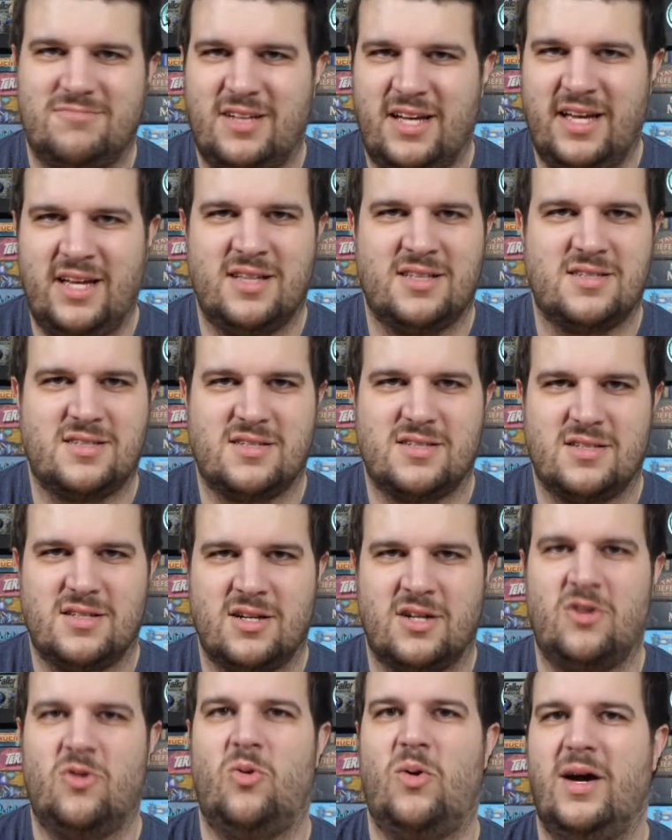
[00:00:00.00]
it's a
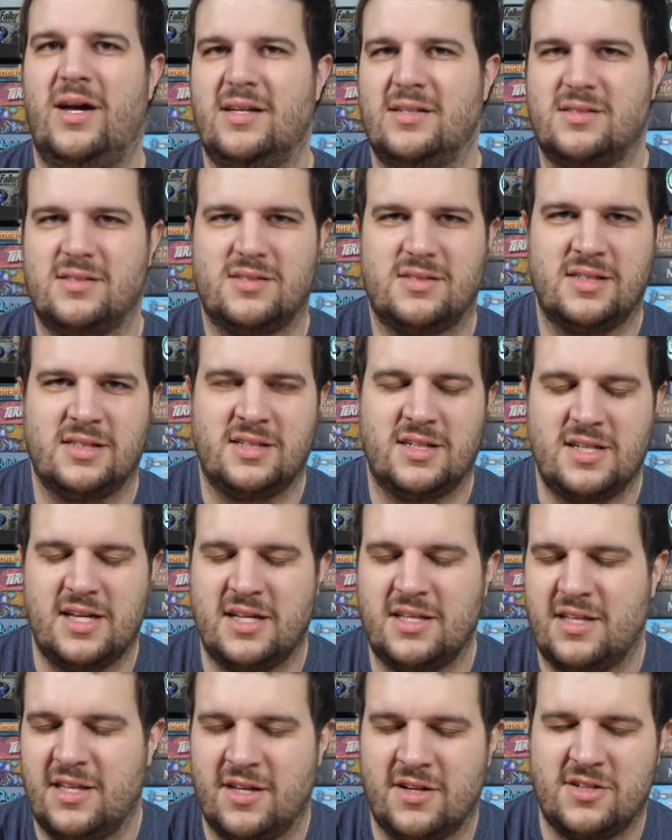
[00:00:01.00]
quest.
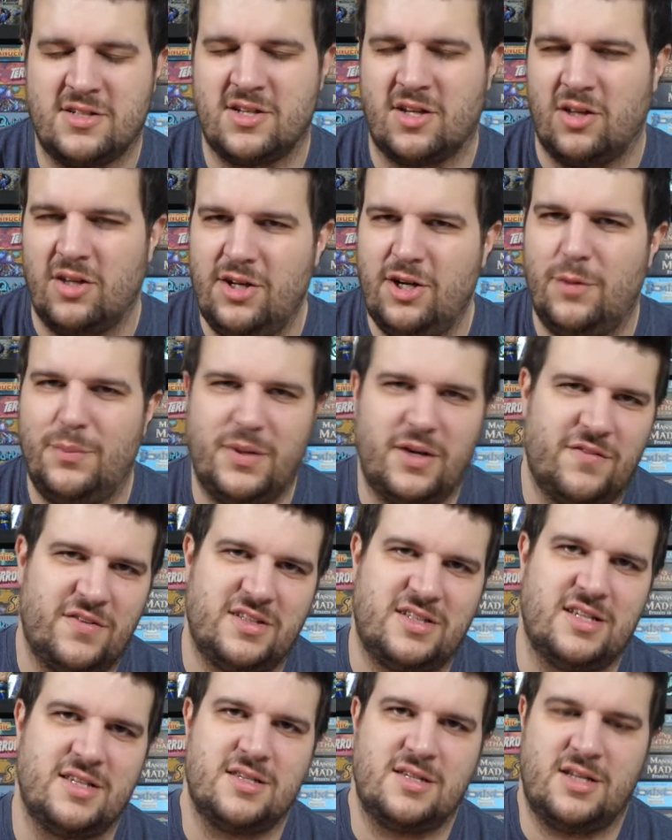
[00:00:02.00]
There's a little bit of a
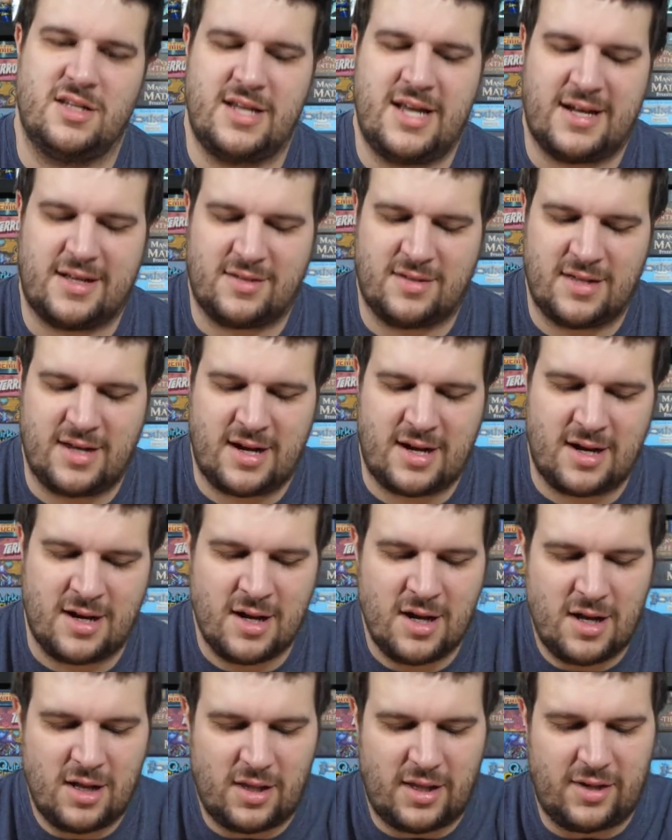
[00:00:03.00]
disconnect there.
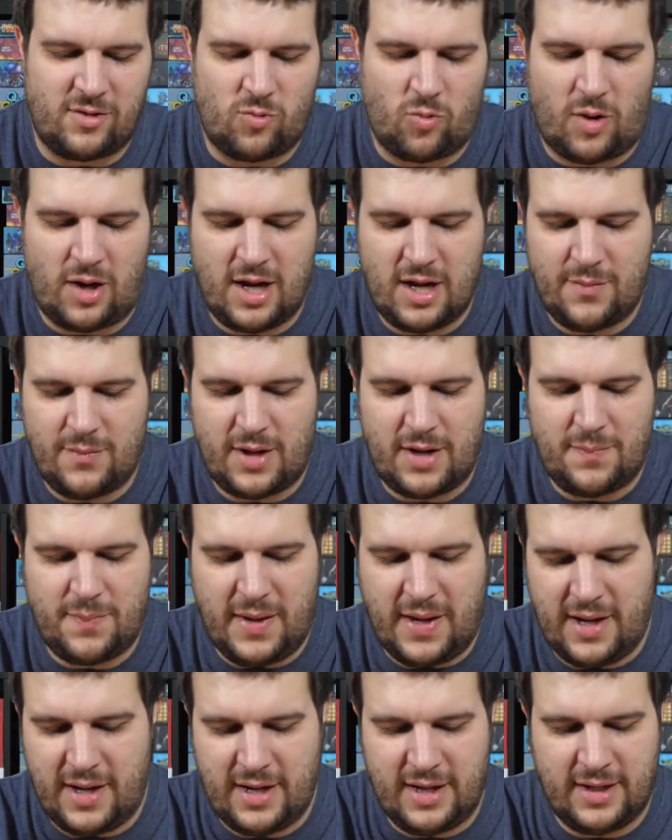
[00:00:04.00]
Like, why am I
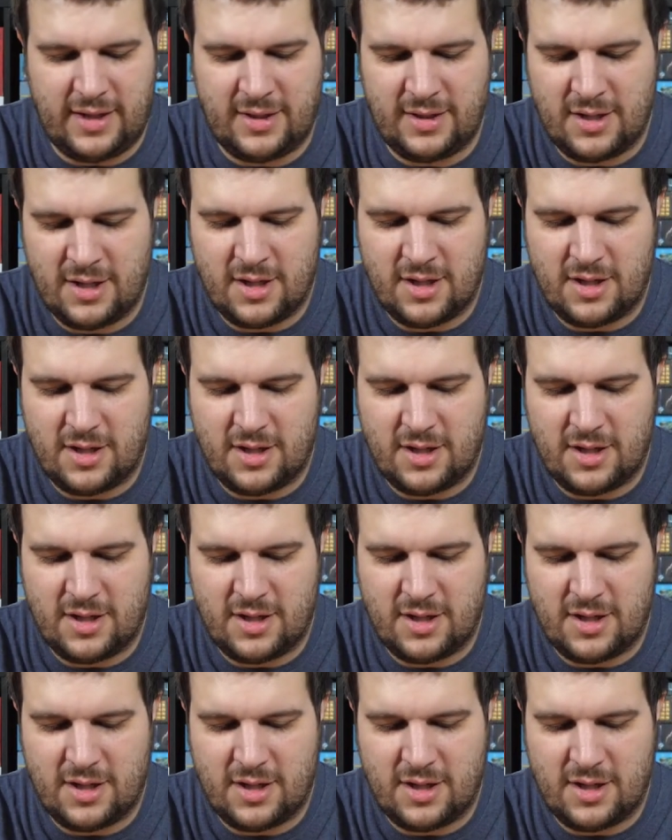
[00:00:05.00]
paying